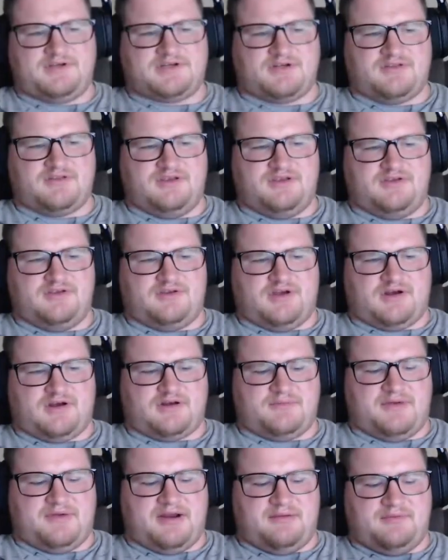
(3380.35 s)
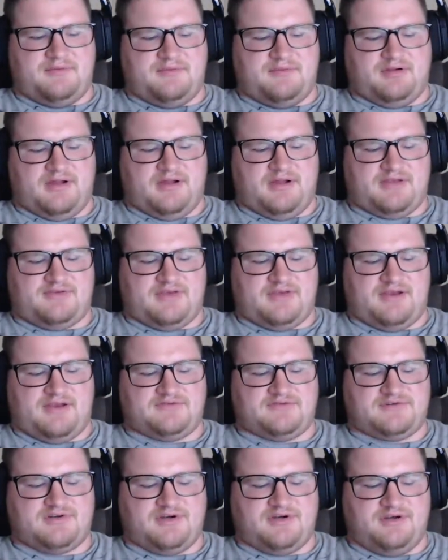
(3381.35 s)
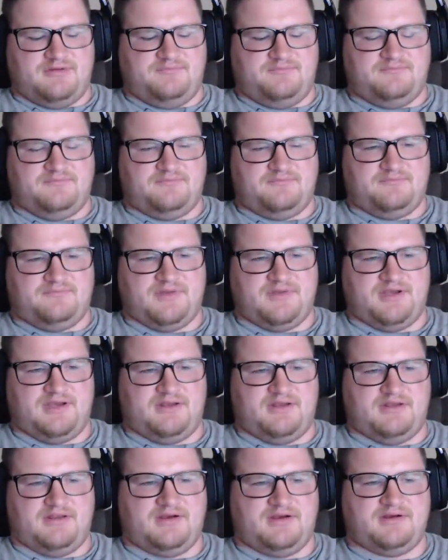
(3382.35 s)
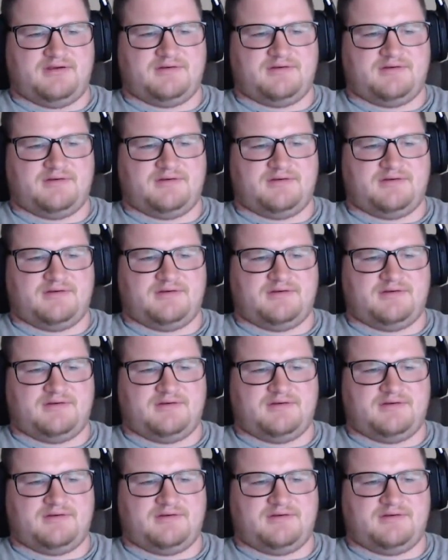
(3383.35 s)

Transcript: that you talked about him in our last live stream being in there.